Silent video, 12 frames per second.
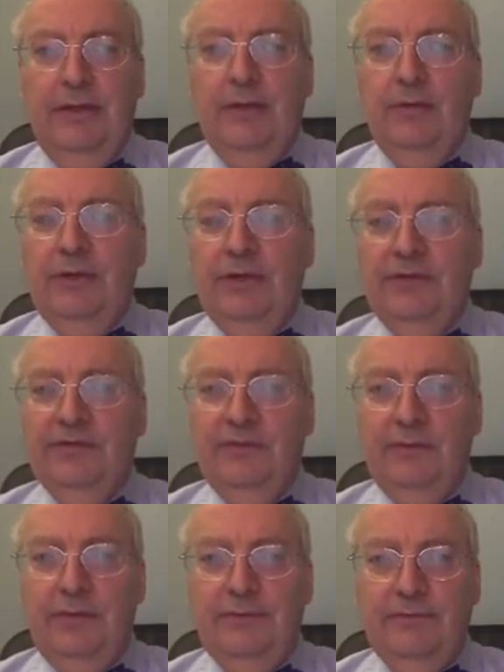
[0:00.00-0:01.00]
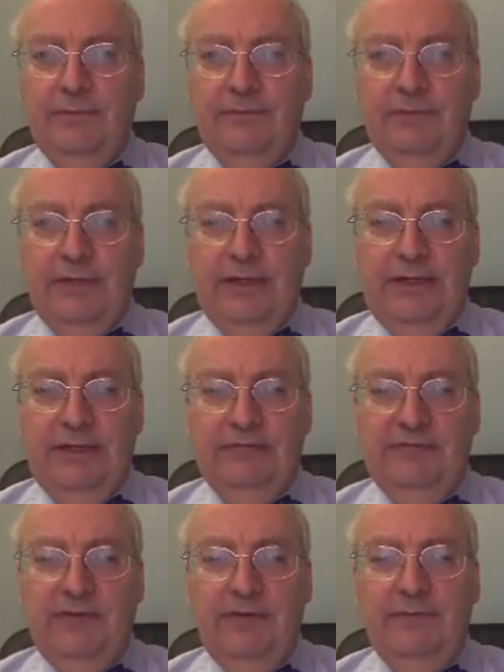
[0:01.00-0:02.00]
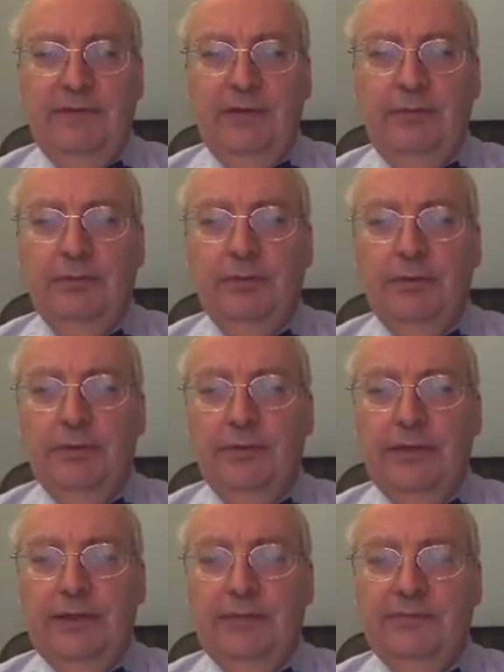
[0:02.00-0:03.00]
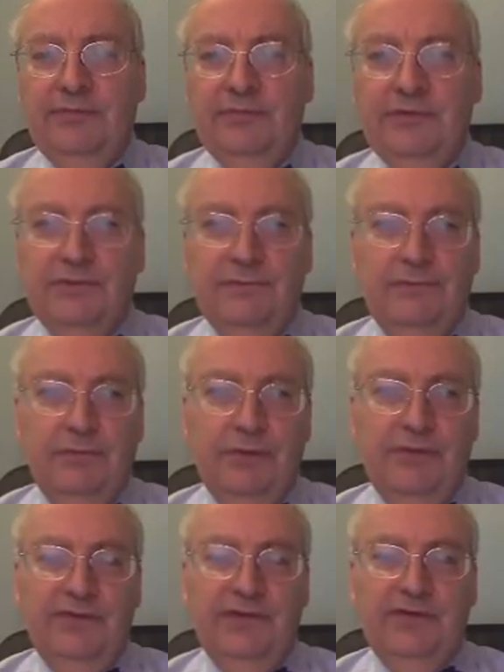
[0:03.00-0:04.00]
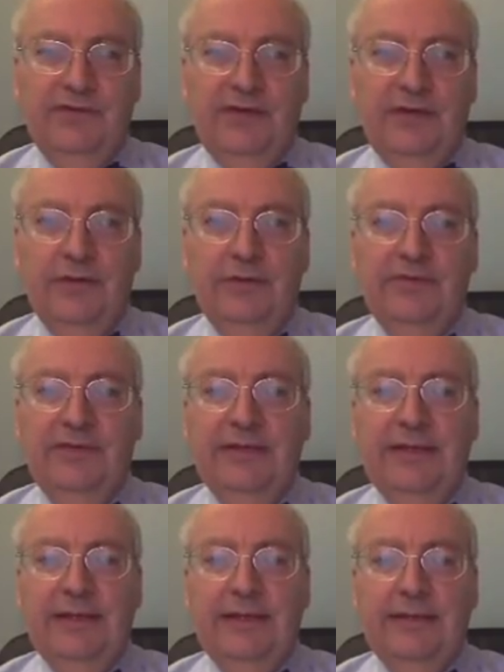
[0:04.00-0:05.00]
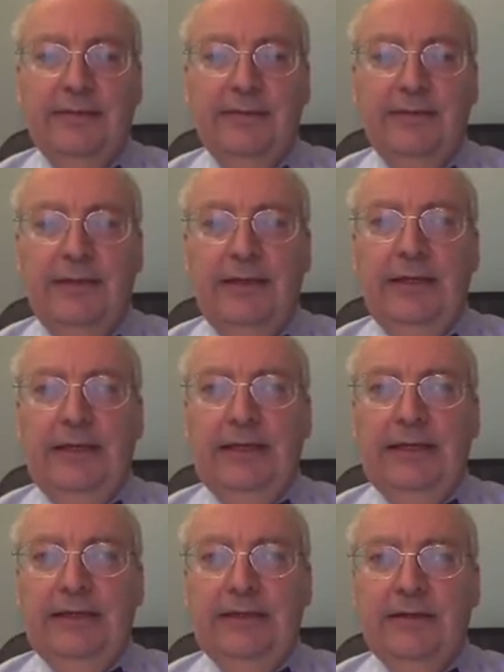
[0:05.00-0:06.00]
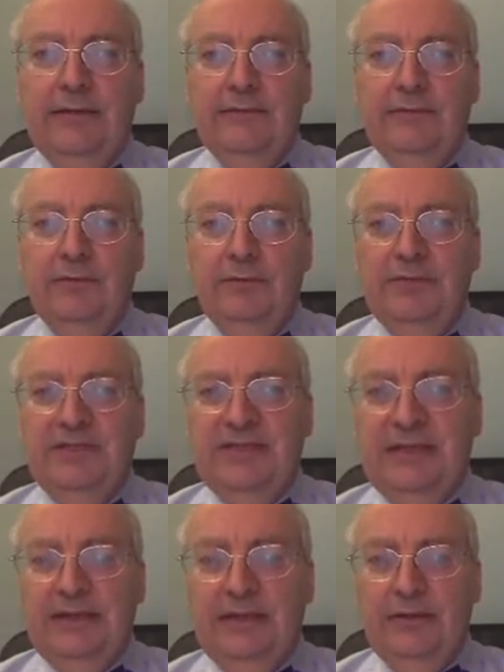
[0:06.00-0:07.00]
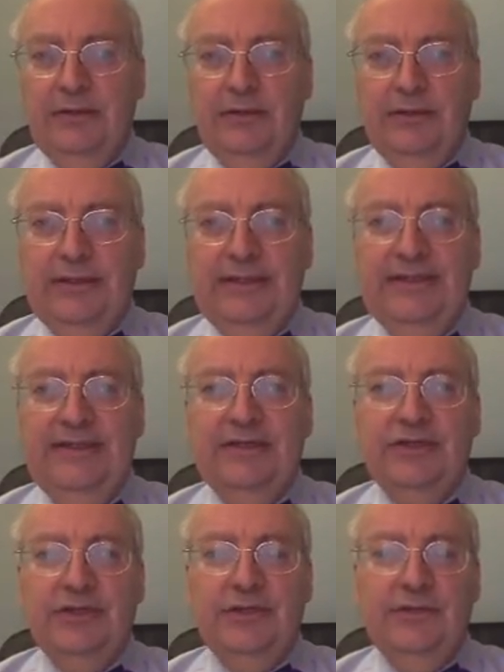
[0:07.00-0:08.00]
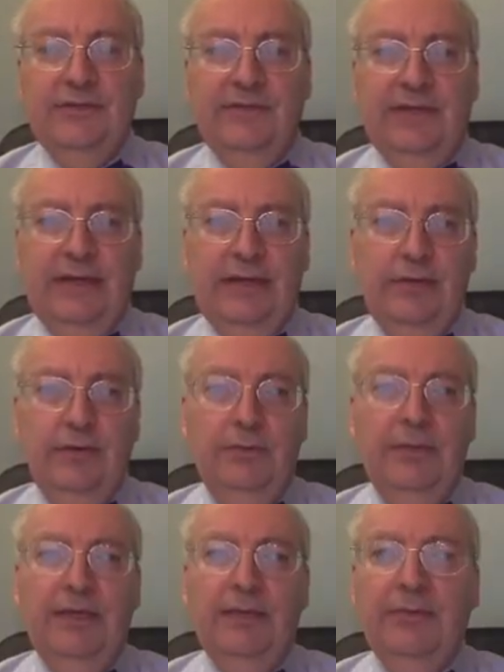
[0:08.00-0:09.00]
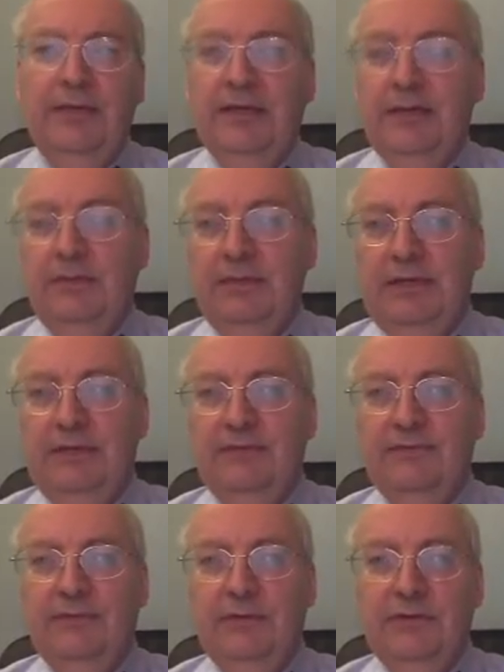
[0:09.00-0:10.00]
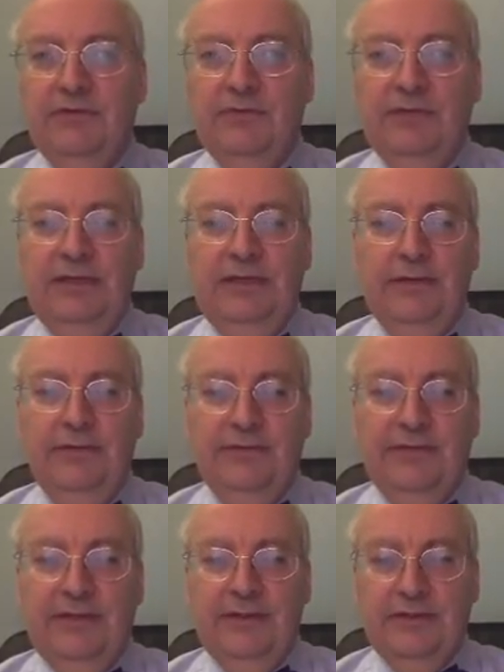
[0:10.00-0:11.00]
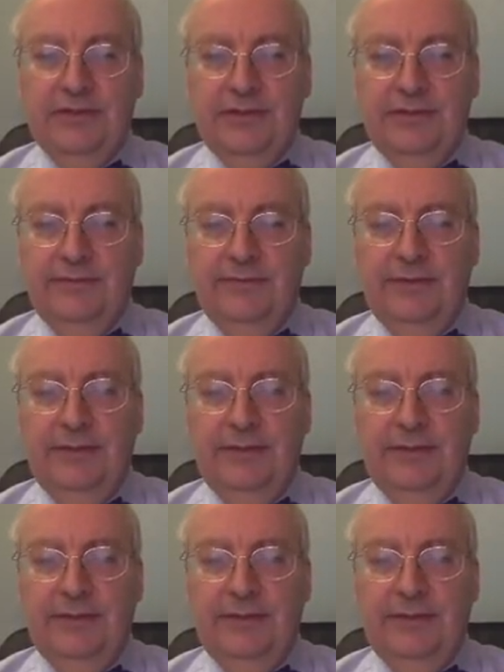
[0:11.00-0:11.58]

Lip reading: We also offer a variety of self-help programs, which are 4 to 6 hours in length, and cover particular conditions and how homeopathy can be useful in treating those conditions.